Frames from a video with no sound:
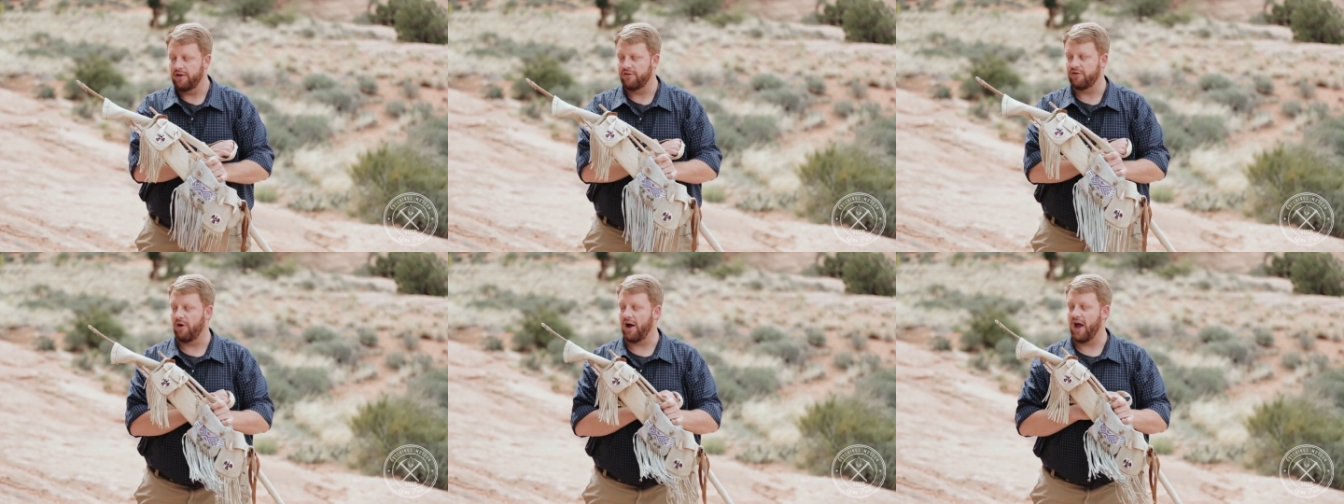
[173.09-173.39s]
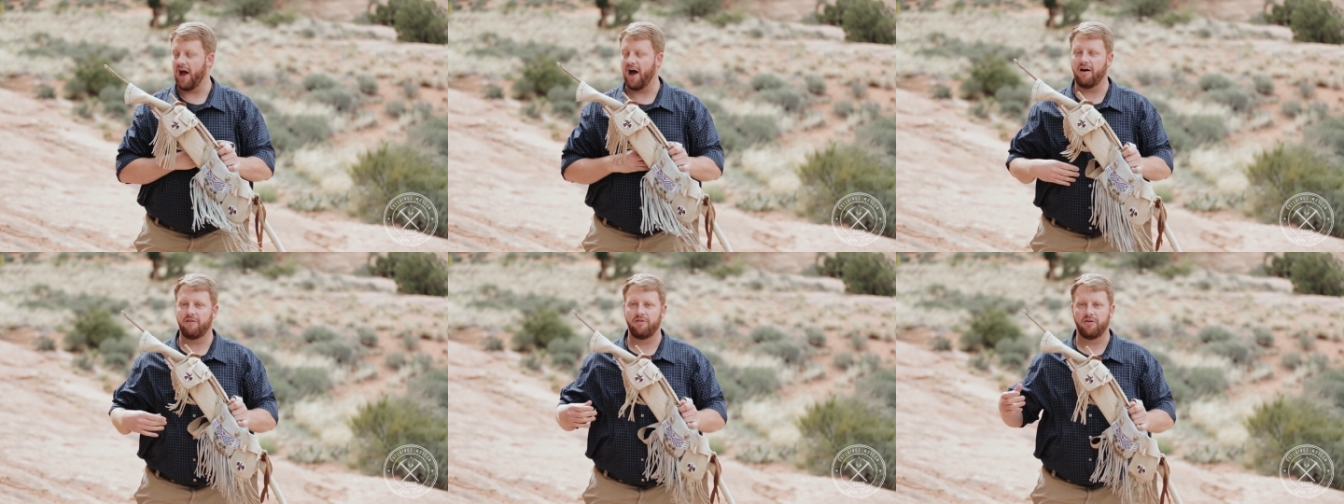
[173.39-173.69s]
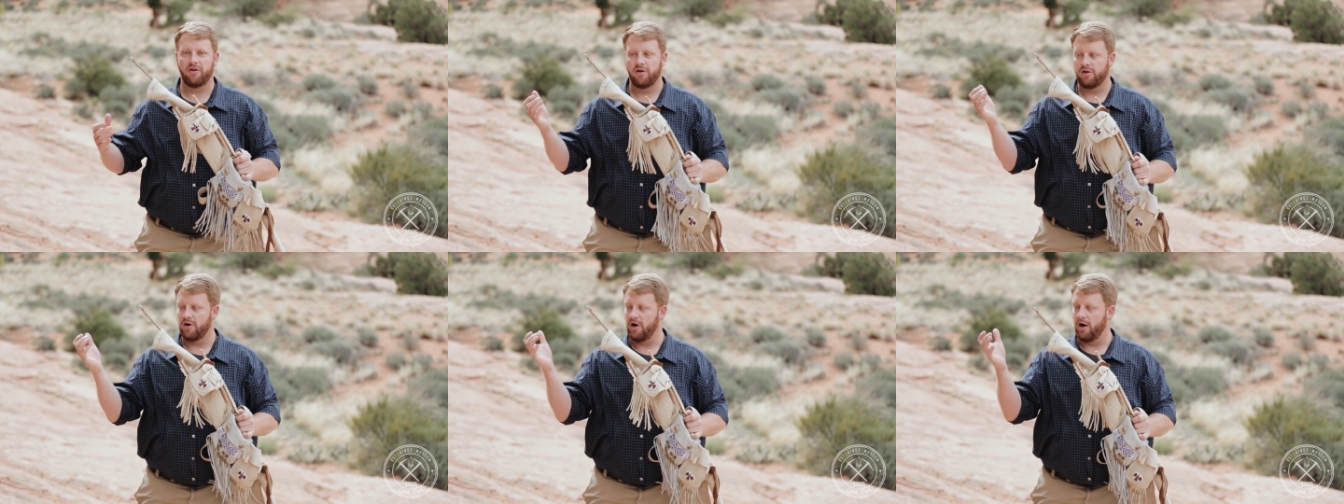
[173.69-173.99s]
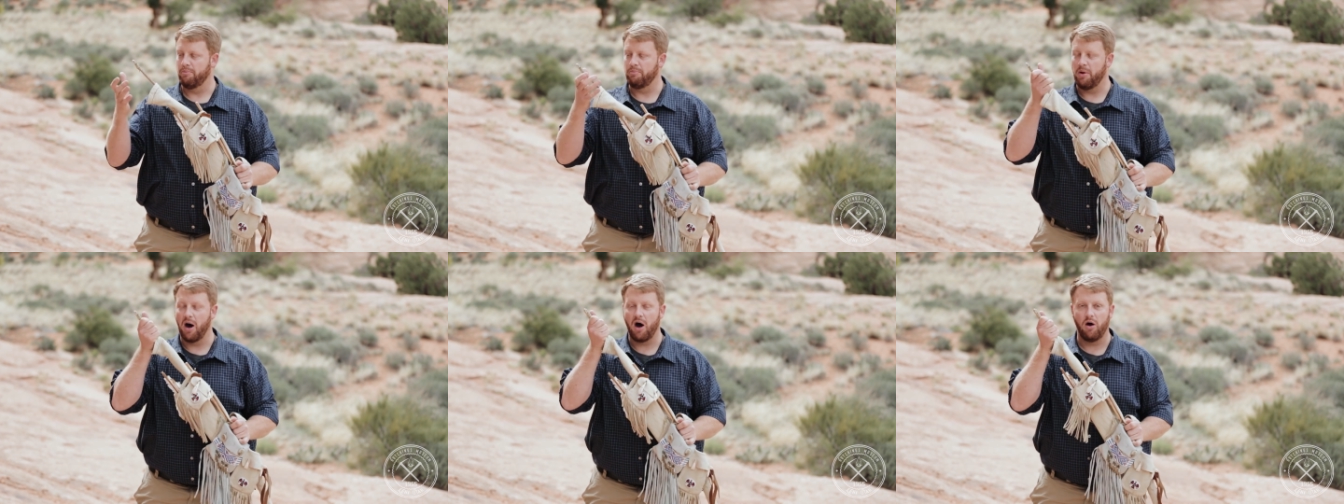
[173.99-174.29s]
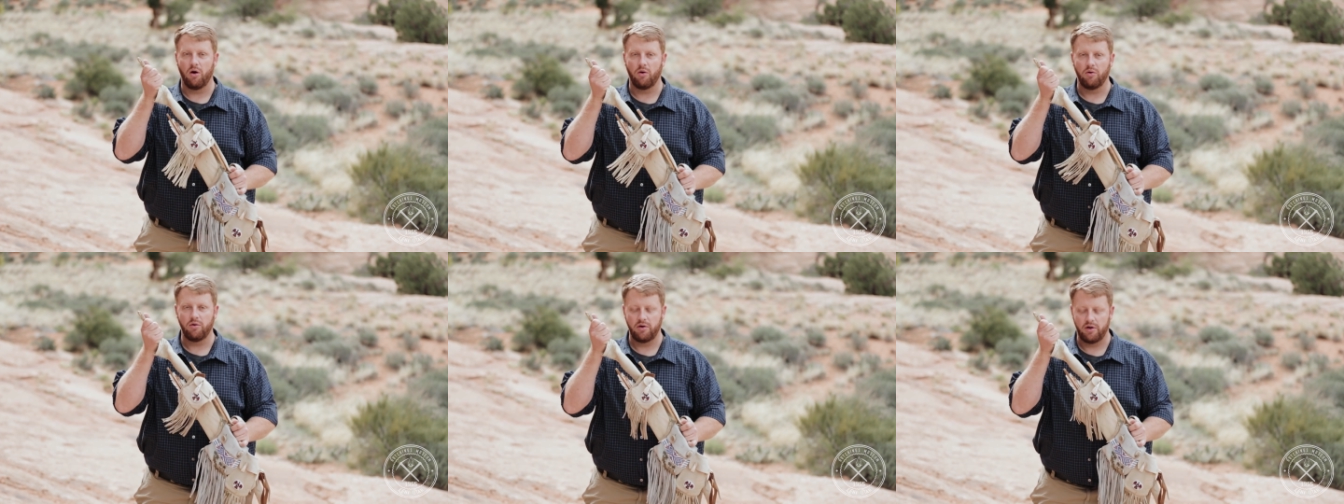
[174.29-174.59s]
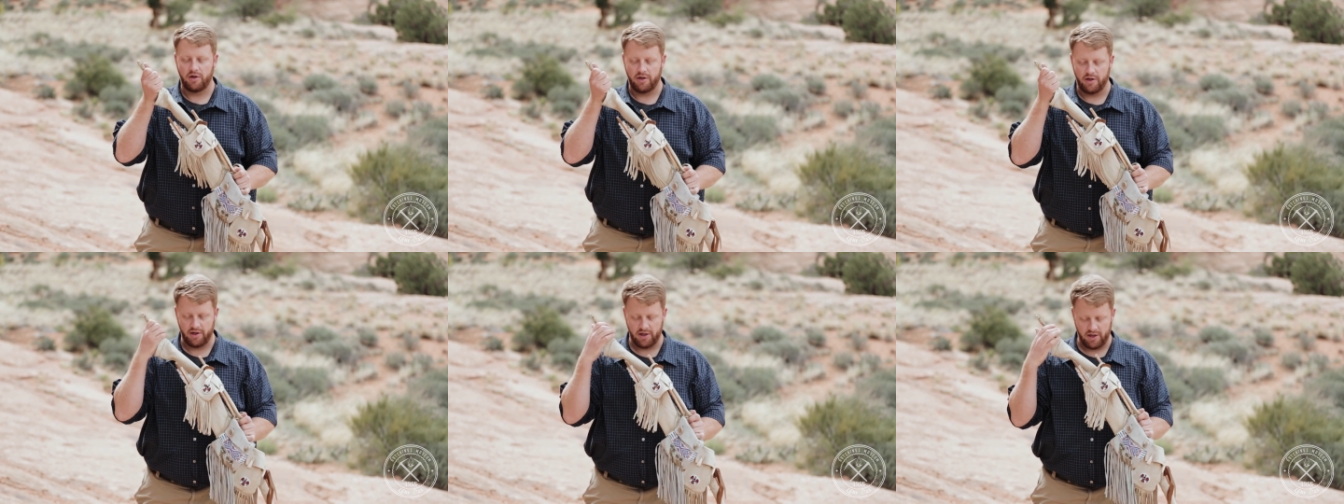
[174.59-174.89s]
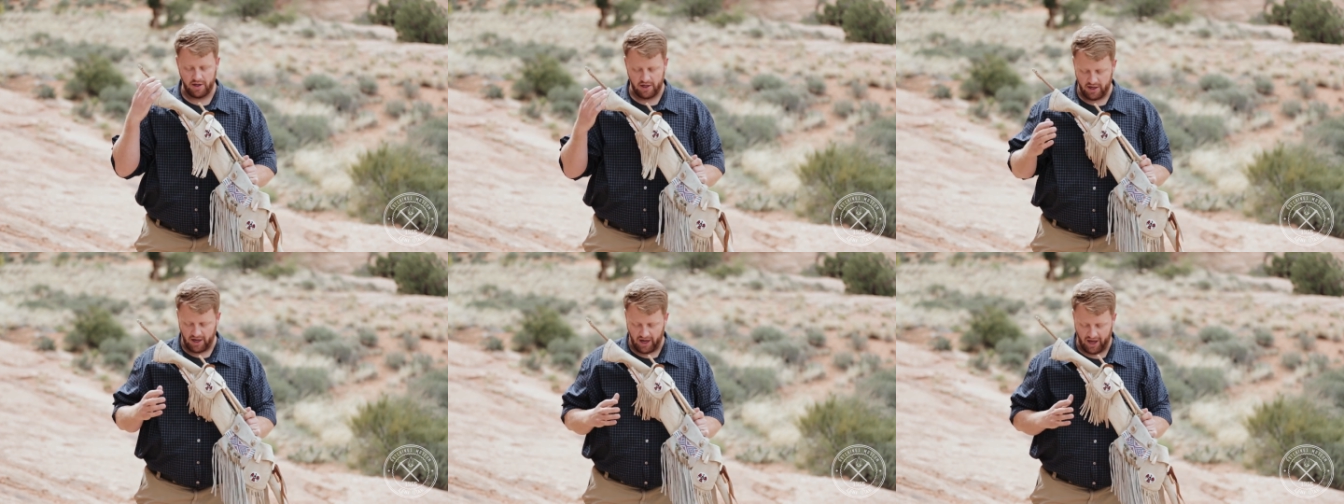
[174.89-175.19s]
So I have a bow,
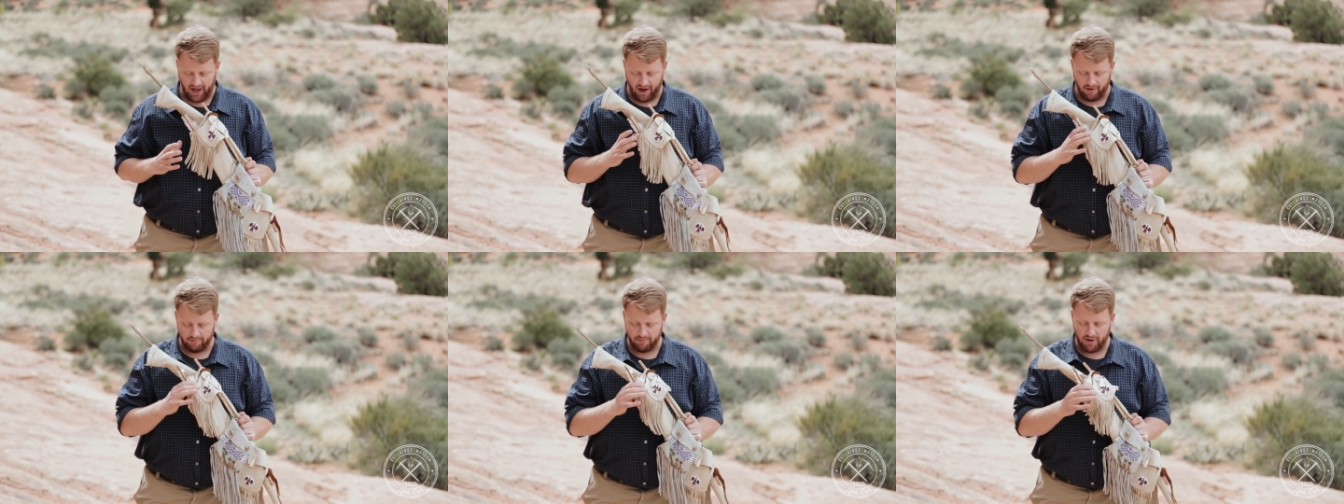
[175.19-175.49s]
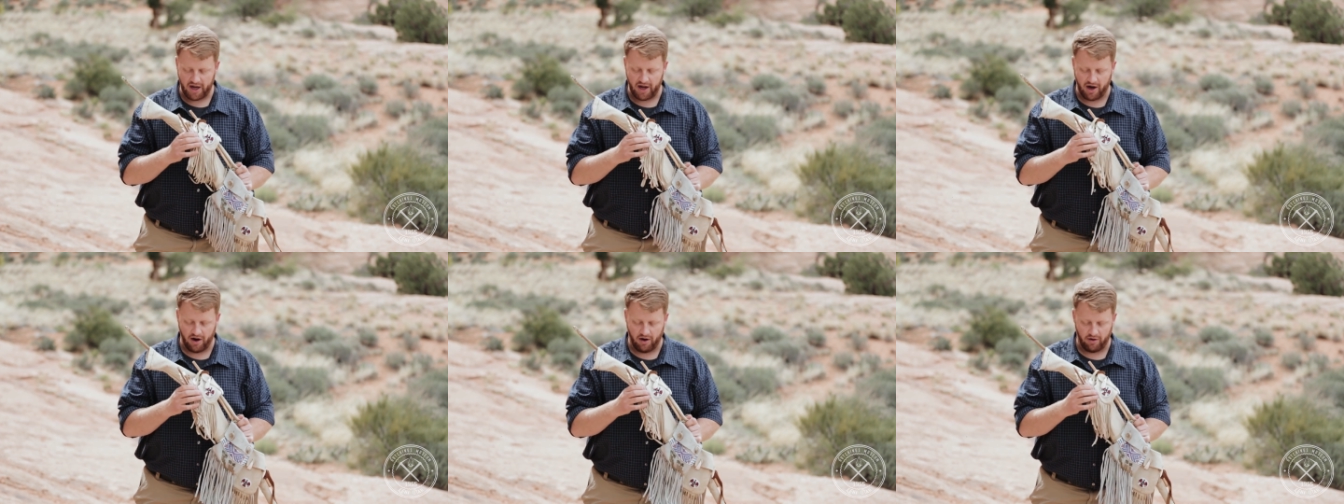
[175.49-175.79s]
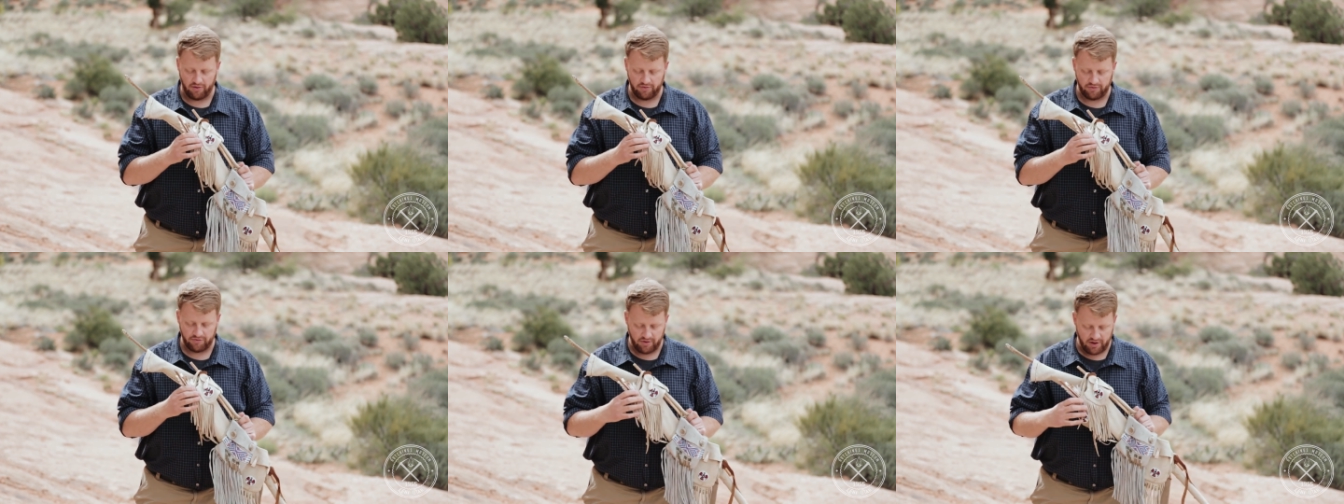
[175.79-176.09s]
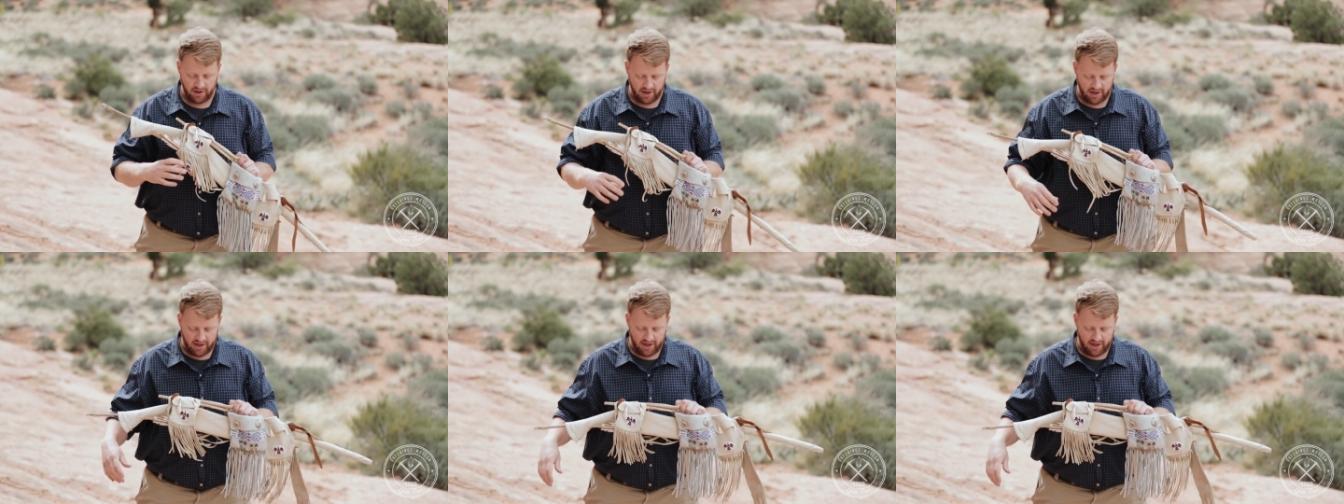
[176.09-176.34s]
I have my arrows,